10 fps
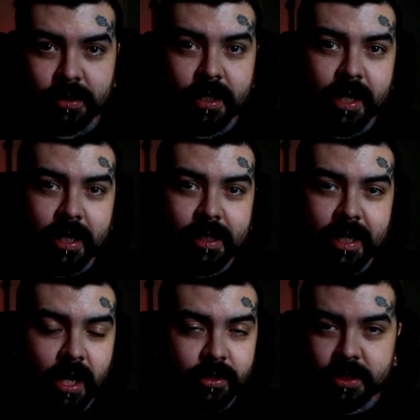All right.
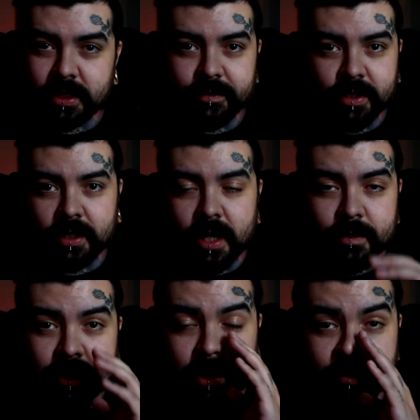Yeah, I'll just leave in the
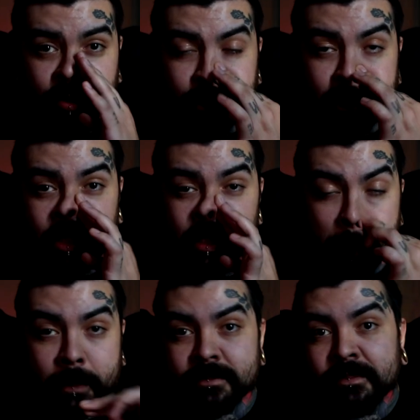comments how drunk I get.
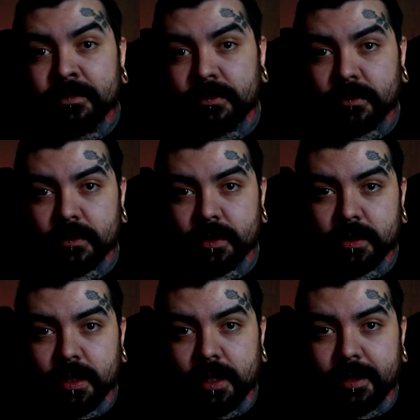
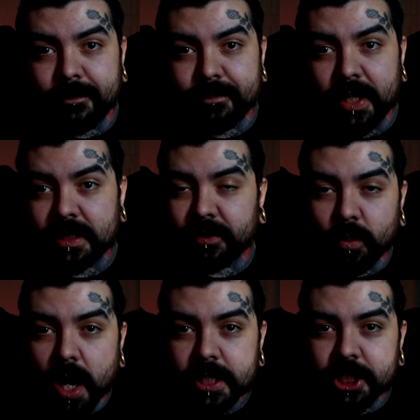Um, thanks for
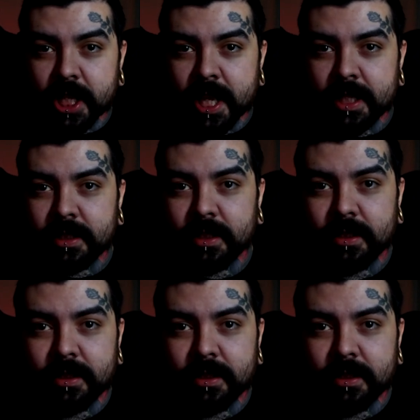watching.